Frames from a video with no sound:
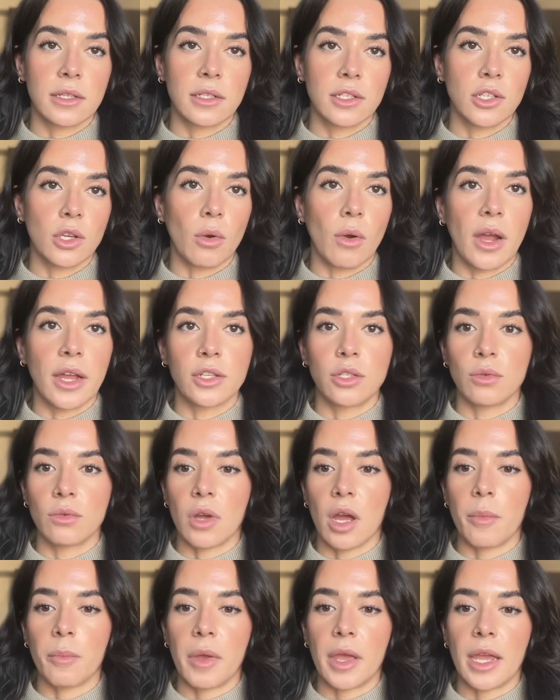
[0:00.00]
So I do
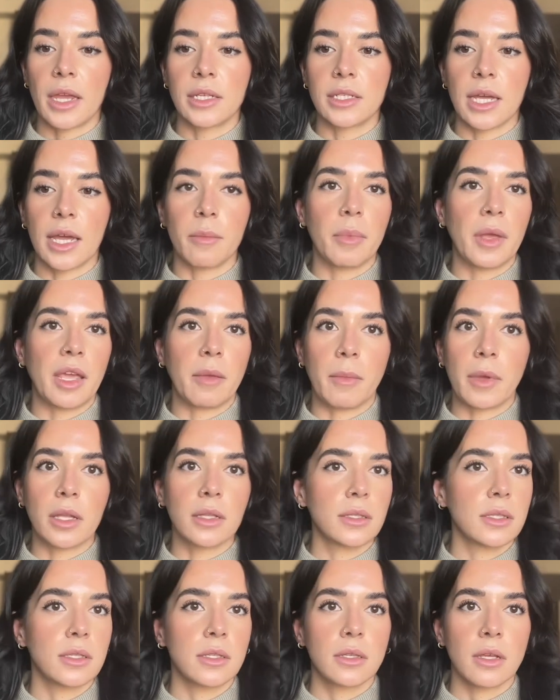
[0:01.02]
not pay debt
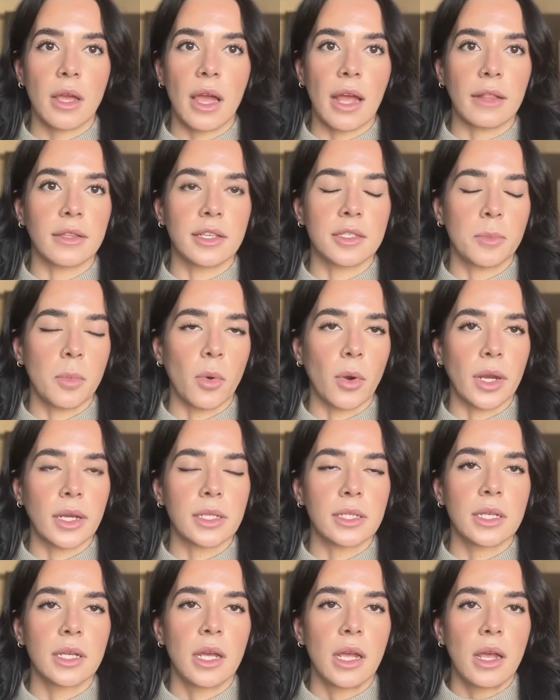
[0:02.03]
payments at this
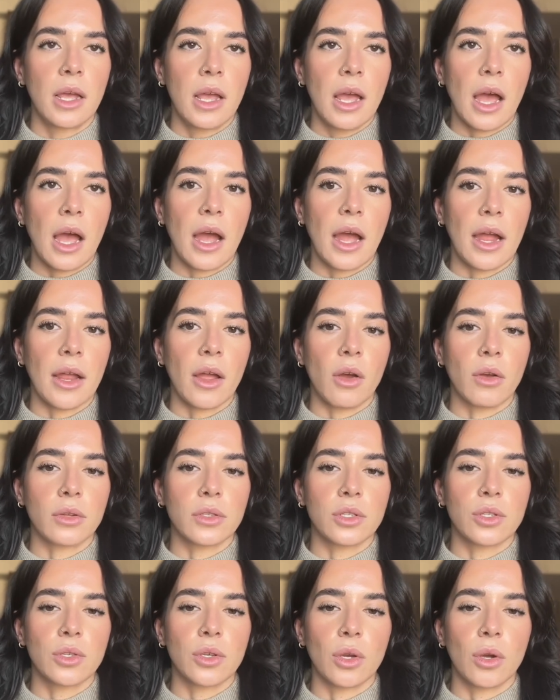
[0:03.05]
point. I
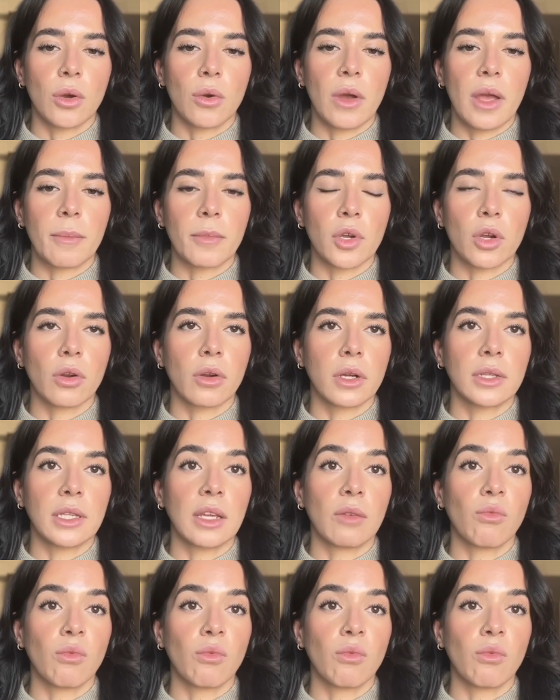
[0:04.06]
also am currently